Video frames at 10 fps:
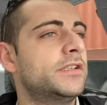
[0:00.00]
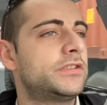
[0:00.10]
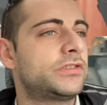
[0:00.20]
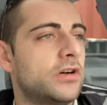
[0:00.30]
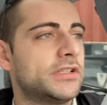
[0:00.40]

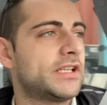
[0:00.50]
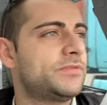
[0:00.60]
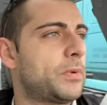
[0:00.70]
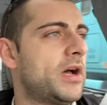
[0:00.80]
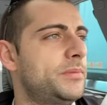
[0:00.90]
So that's
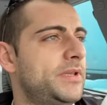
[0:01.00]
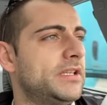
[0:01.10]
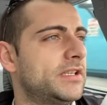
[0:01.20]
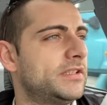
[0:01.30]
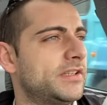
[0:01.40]
probably be
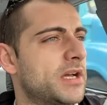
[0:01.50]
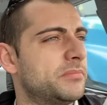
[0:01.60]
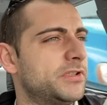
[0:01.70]
the number